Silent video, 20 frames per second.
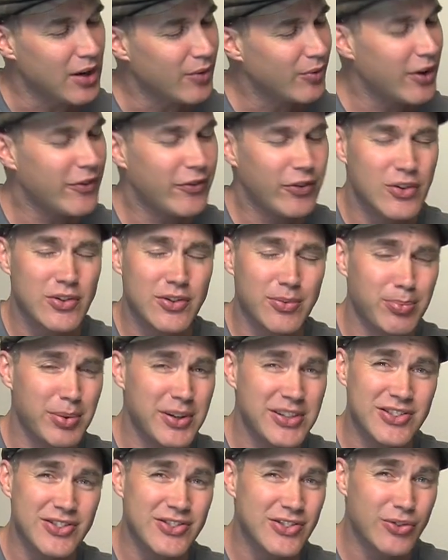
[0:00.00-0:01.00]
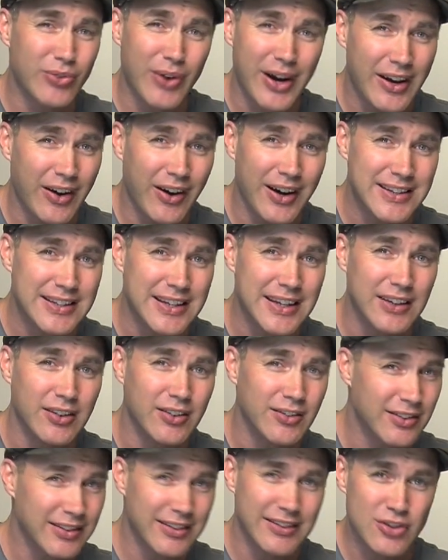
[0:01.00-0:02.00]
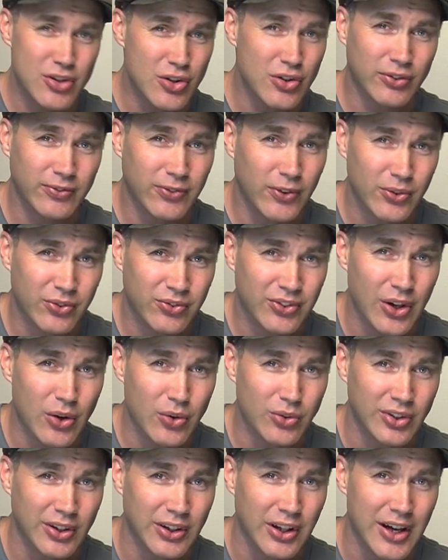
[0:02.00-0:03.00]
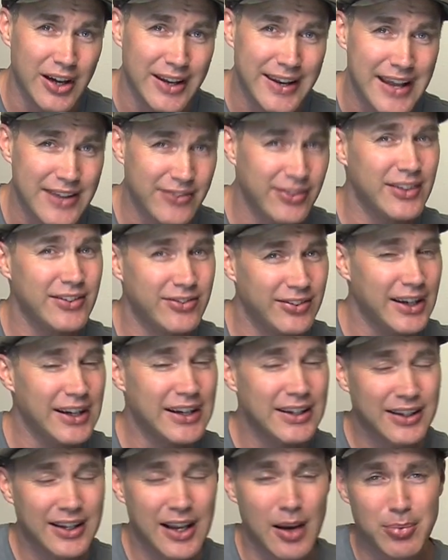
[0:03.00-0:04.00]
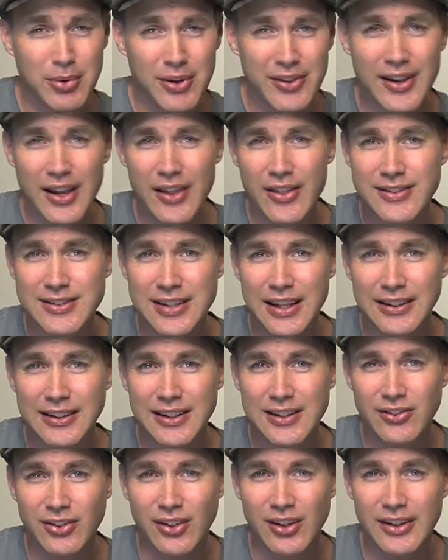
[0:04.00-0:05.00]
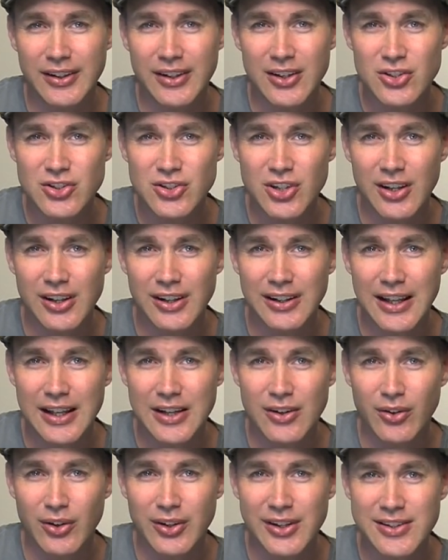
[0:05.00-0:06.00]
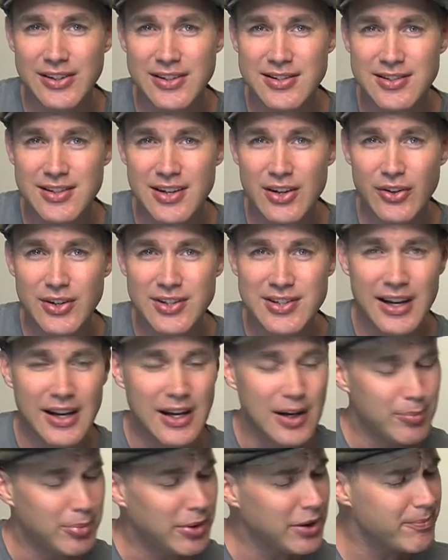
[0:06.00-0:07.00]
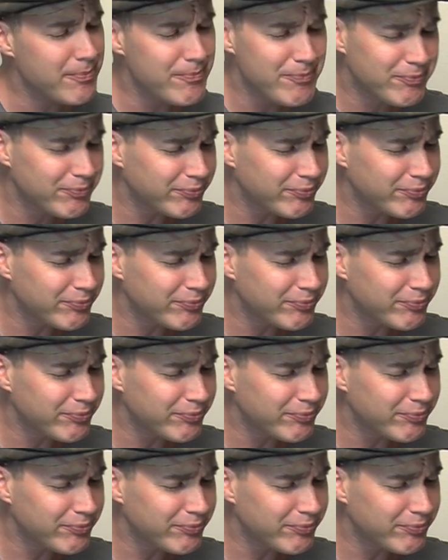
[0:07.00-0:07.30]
Reference pitches, great idea, useful skill to learn, as is a couple of the other techniques that I'm going to show you later on in this series. But